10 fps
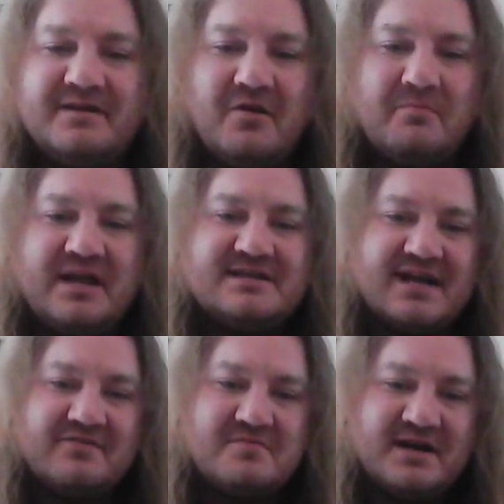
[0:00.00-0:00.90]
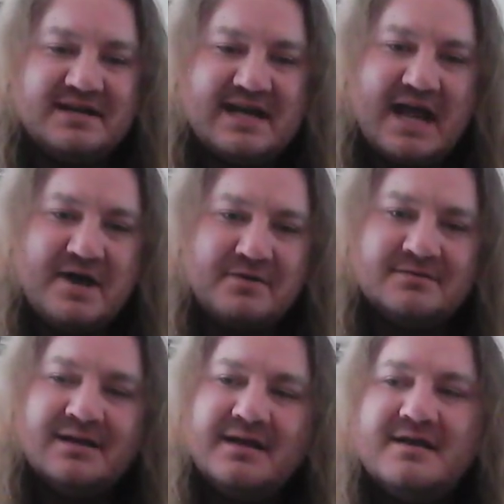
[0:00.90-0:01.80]
you know, beats everybody
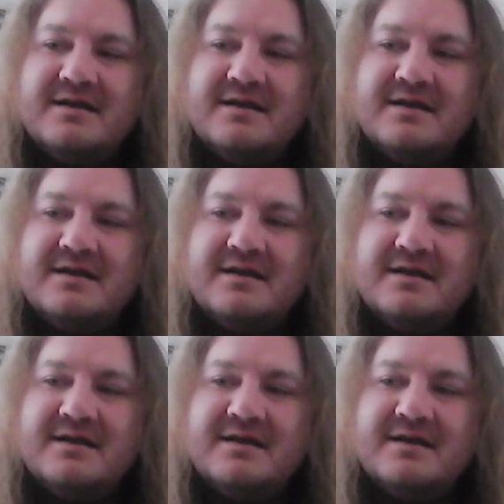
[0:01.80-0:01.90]
down.